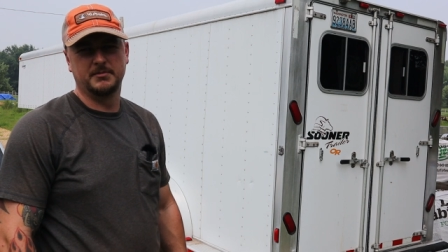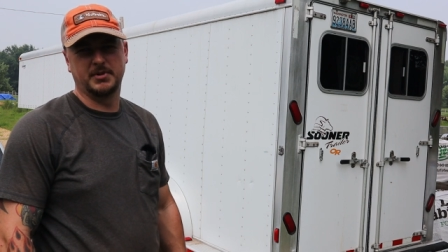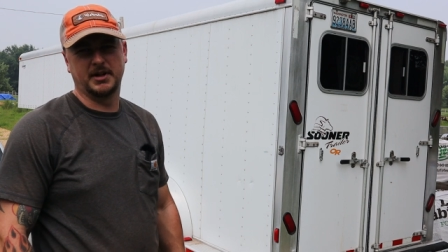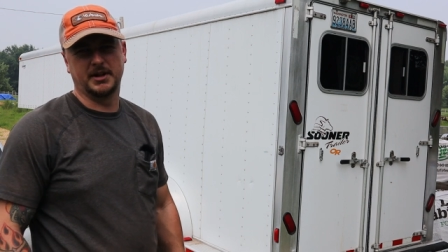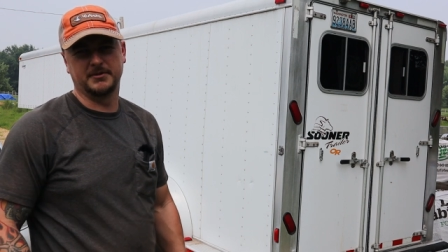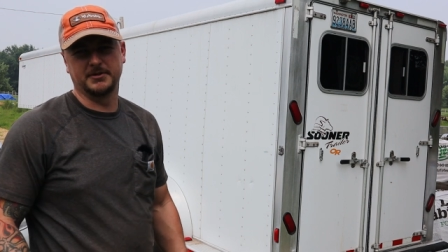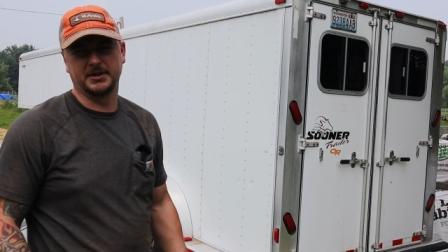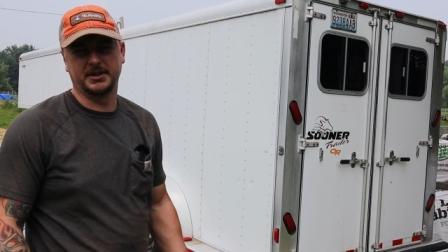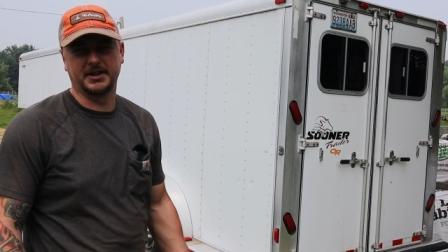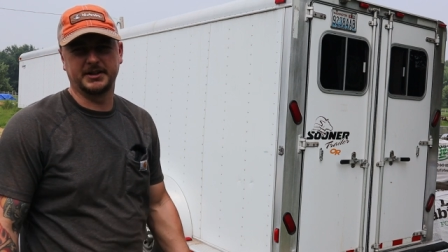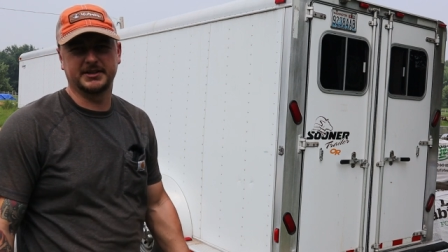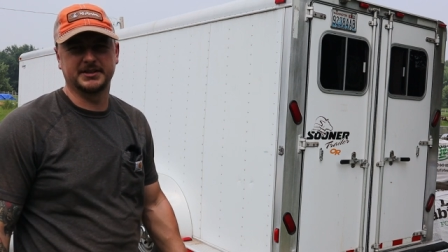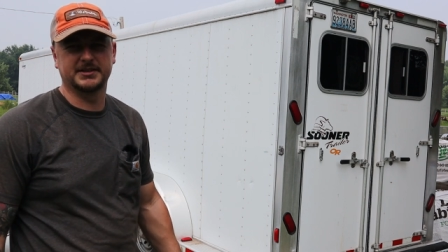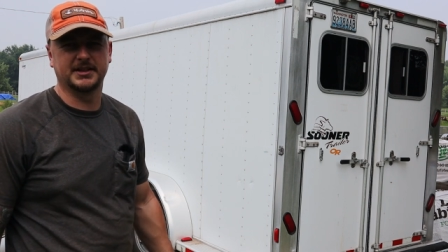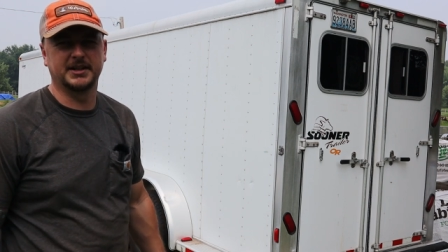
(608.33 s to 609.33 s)
But I'd really
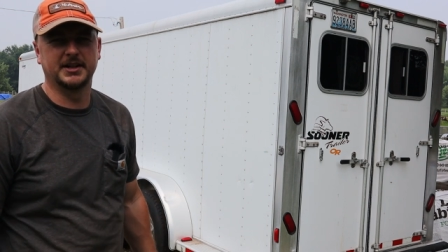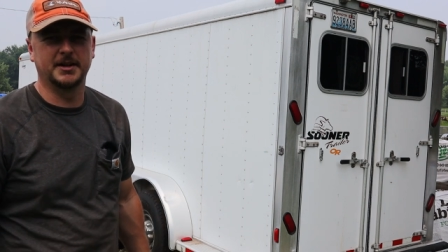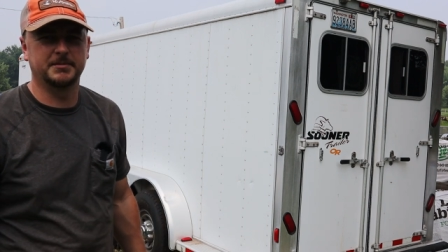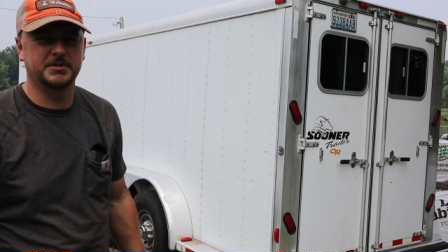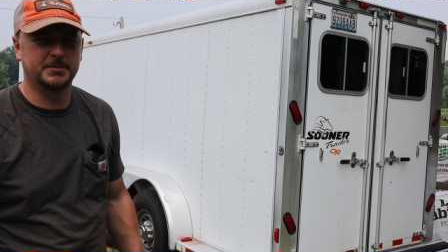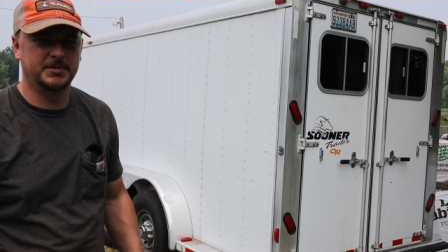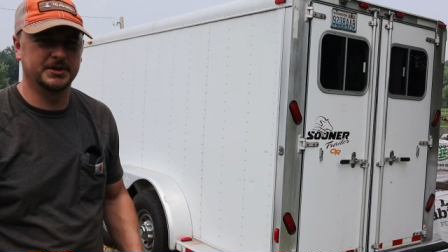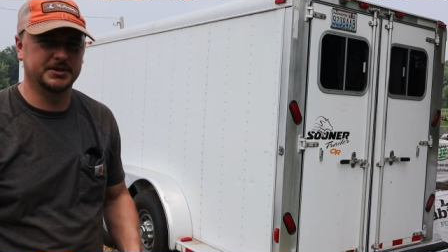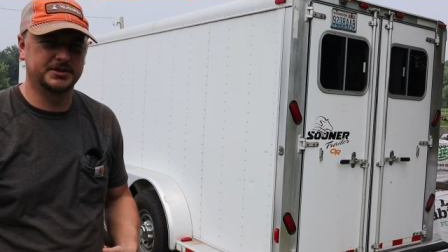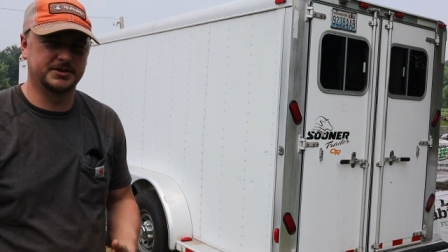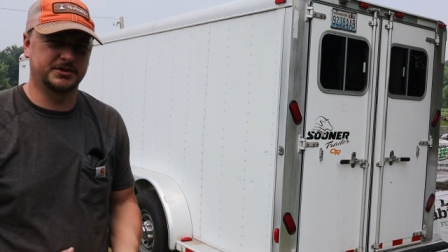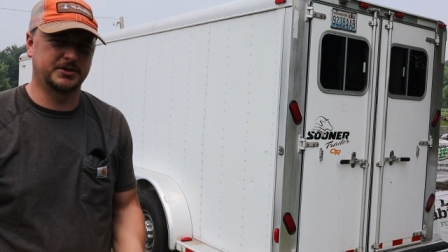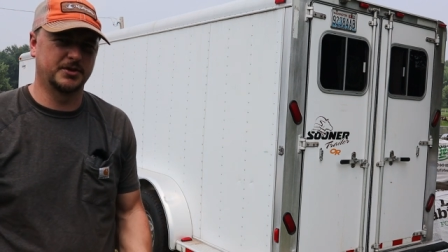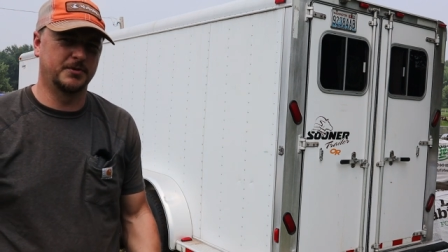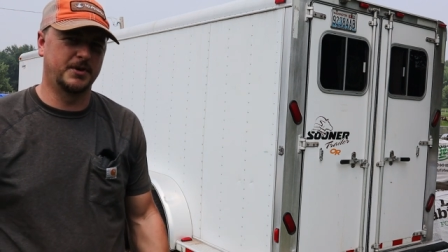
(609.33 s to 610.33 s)
like to set it up to be able to
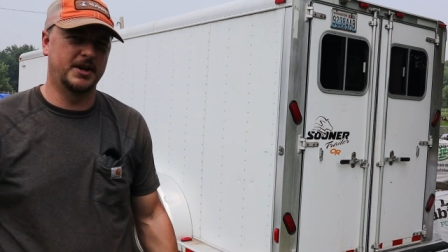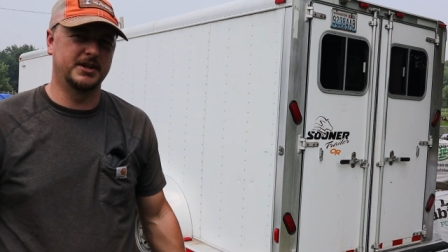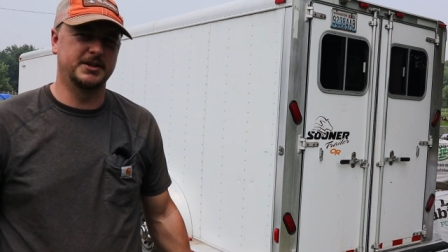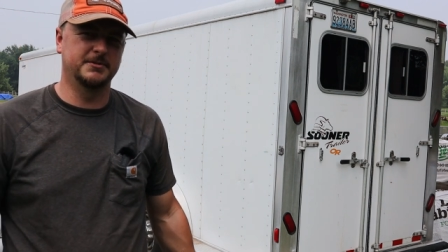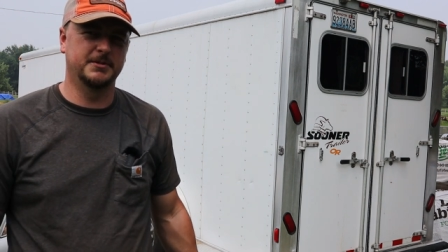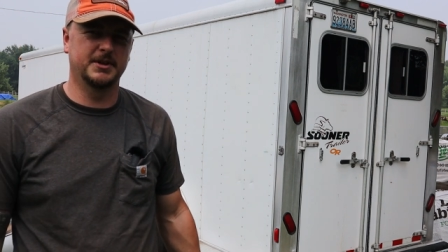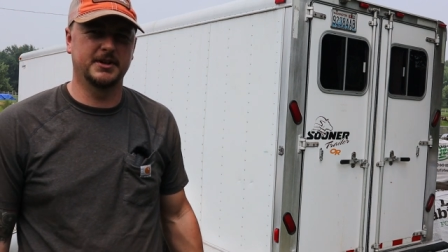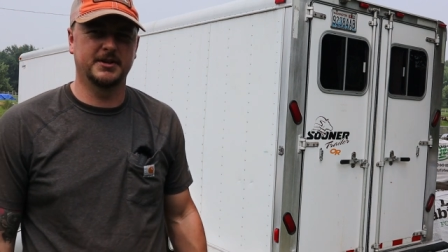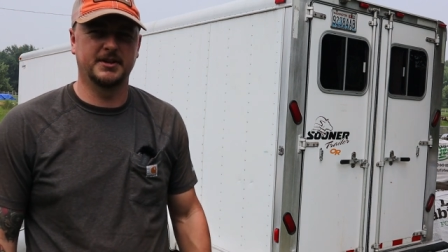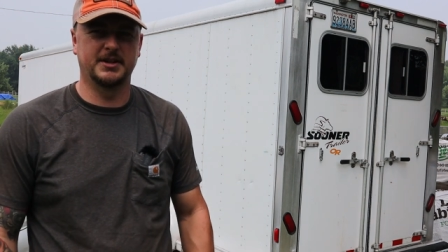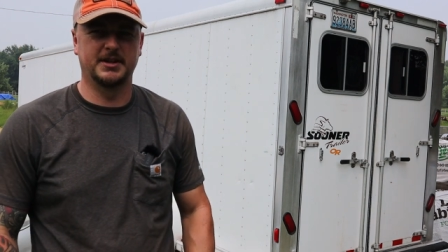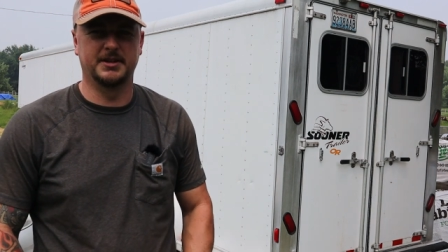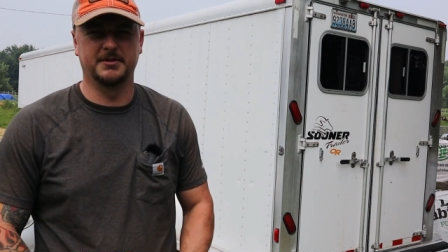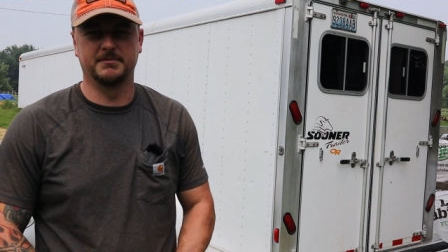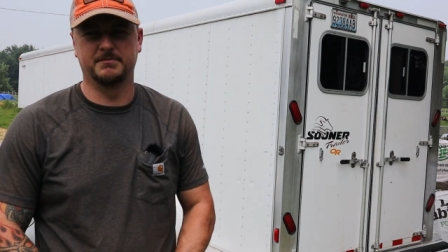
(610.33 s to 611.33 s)
just go anywhere
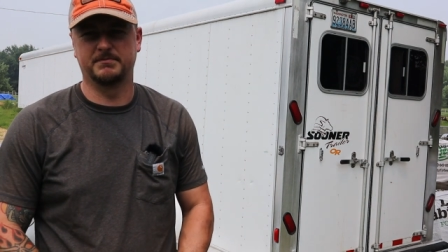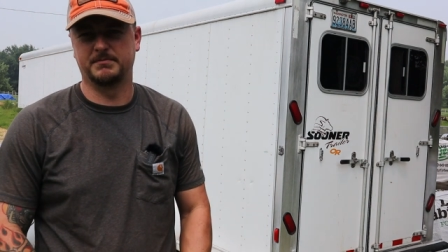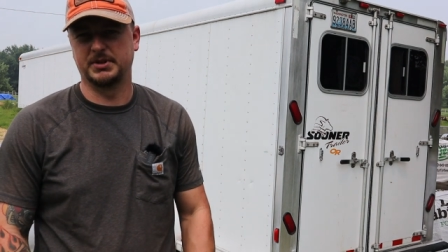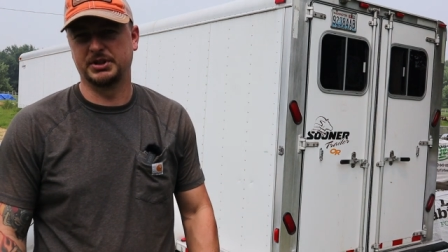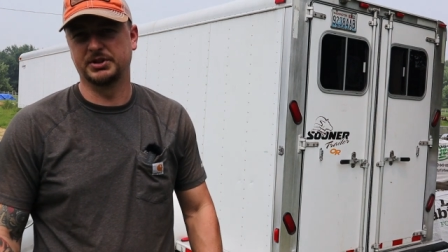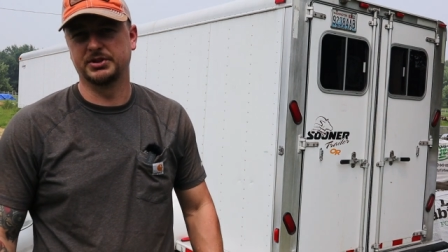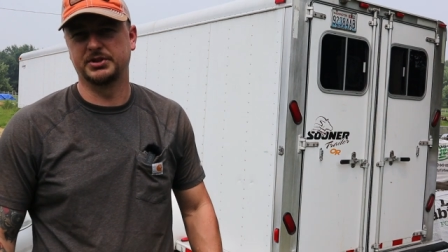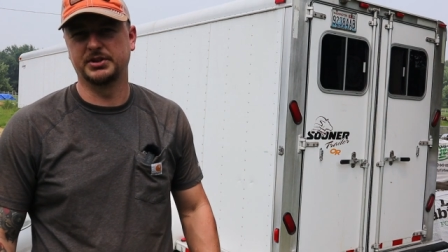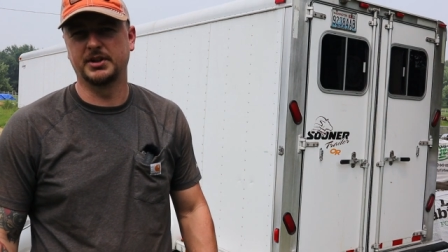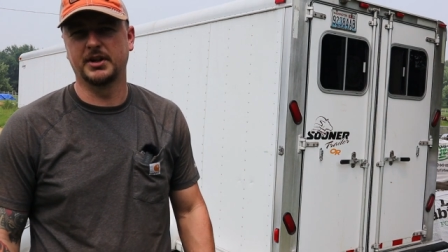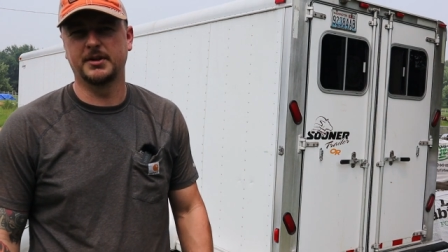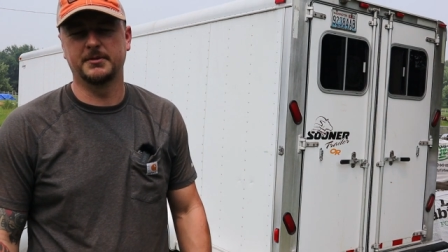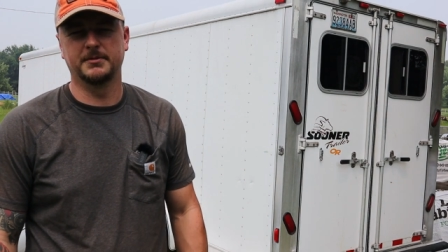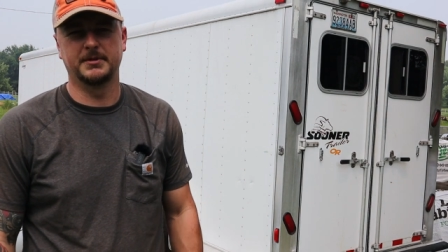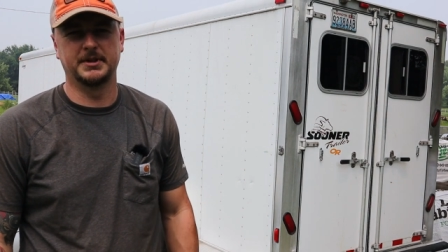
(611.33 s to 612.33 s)
and be good to
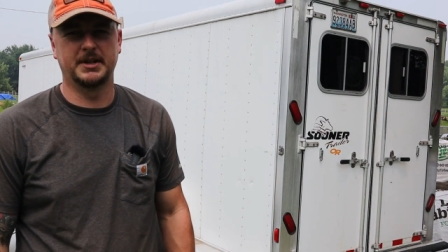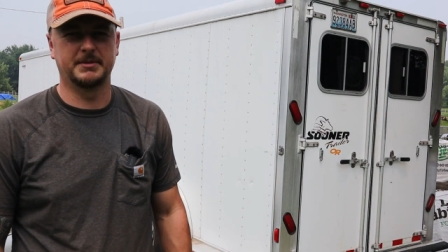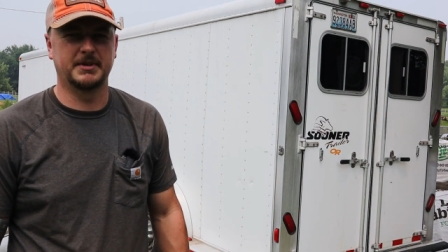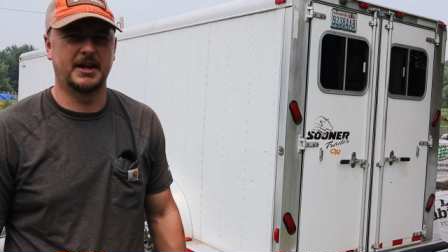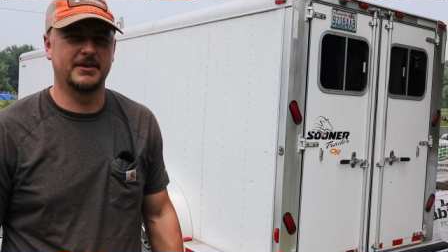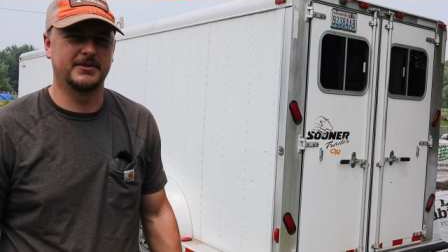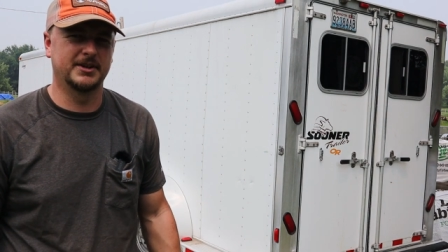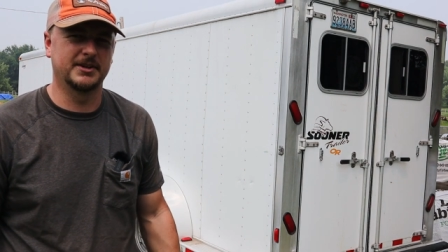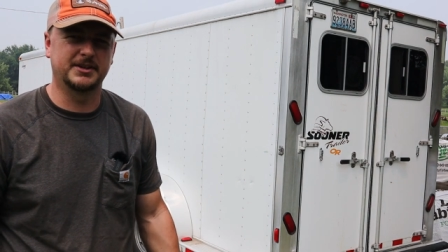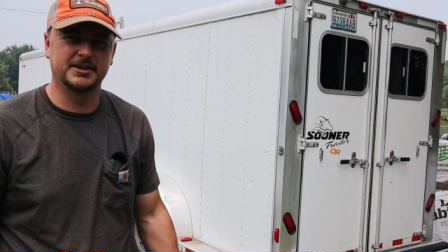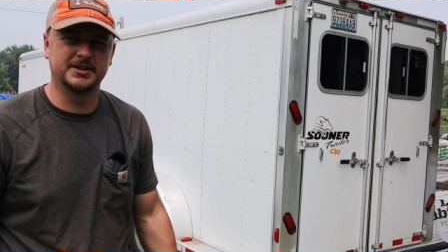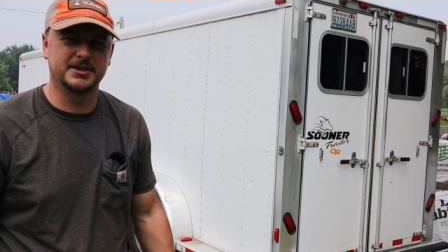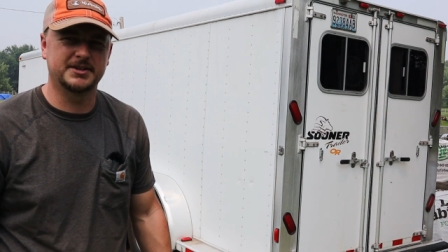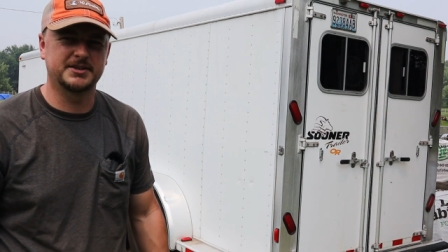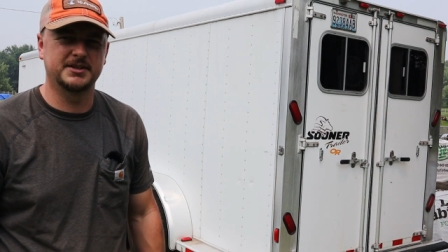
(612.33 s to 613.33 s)
go and have air
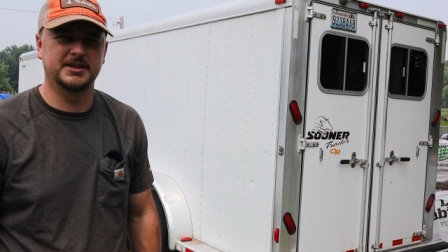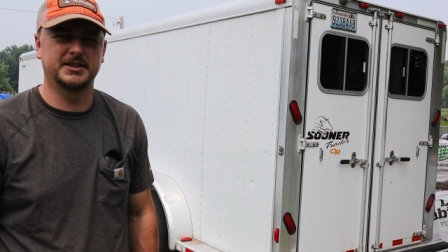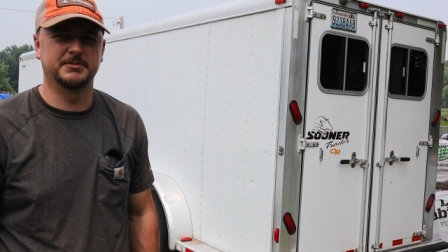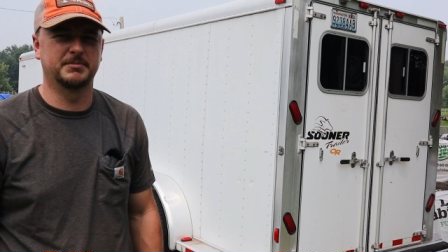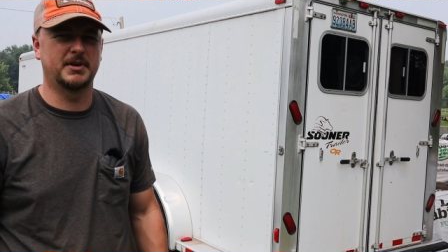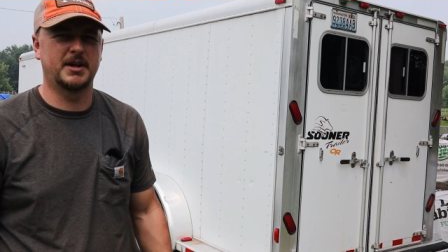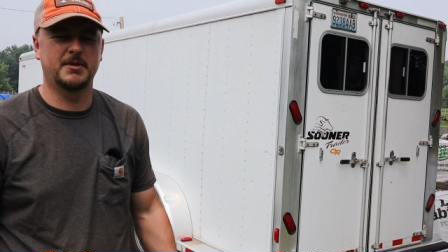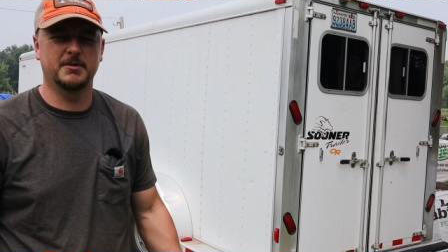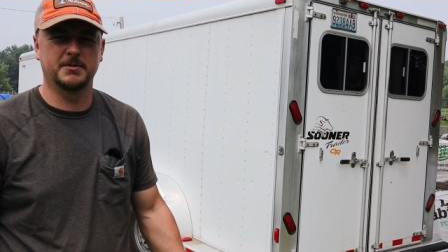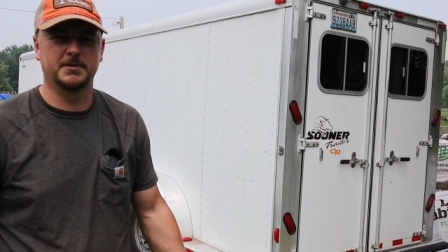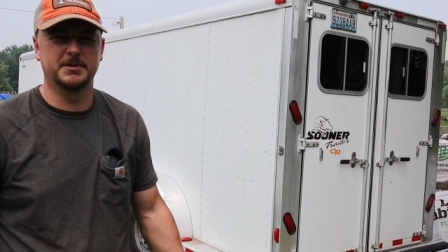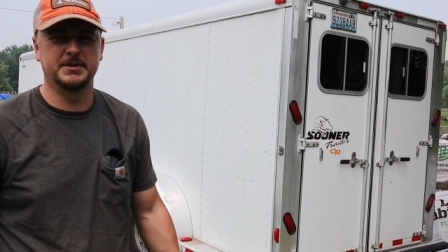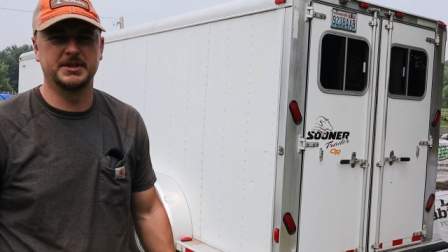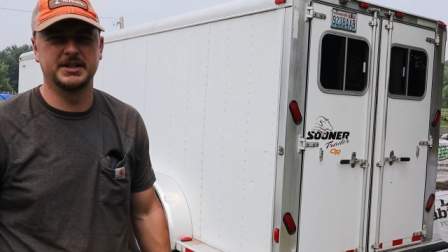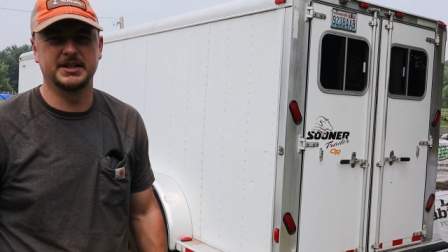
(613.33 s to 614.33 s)
conditioning and power
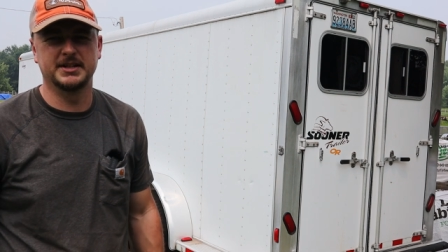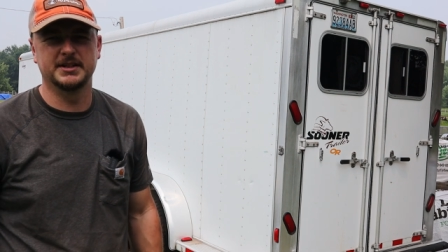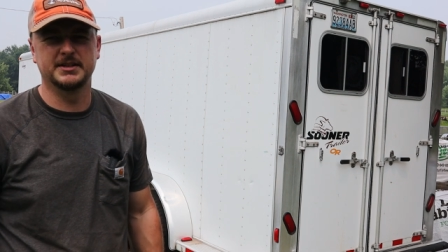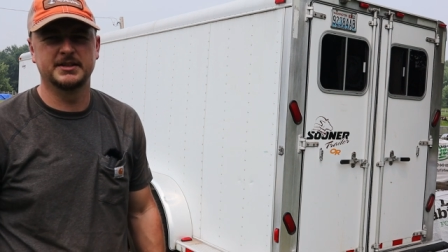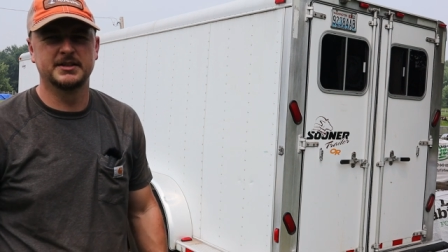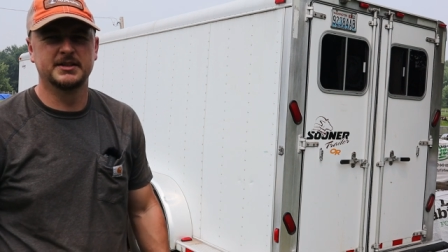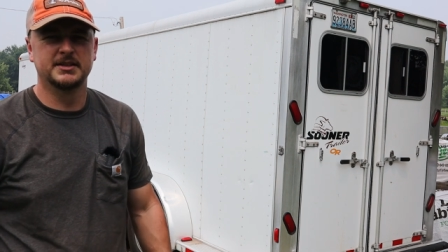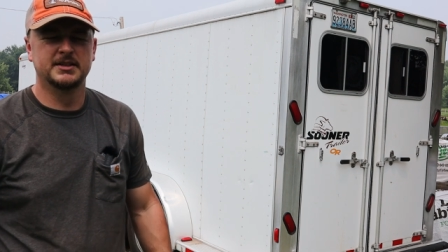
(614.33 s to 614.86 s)
when you need it.